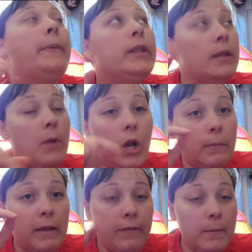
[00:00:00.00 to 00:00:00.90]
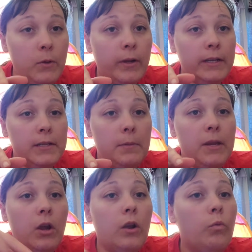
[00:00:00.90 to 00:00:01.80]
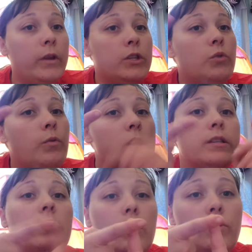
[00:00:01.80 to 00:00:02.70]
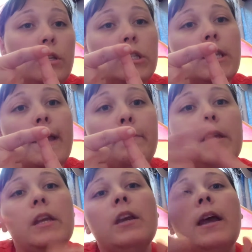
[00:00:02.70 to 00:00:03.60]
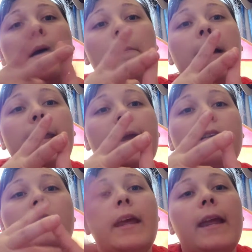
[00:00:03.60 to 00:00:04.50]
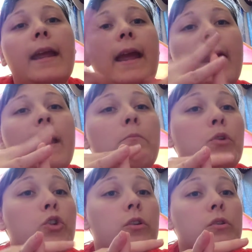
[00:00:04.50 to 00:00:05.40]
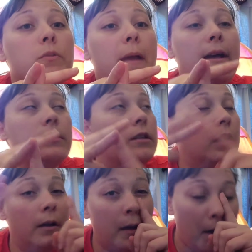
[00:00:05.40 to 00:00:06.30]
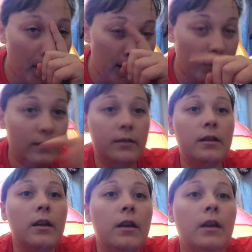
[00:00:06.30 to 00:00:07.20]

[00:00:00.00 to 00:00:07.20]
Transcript: put them on my February TBR, which was The Ghost of Slappy, Bad Hair Day, and Majora's Mask. And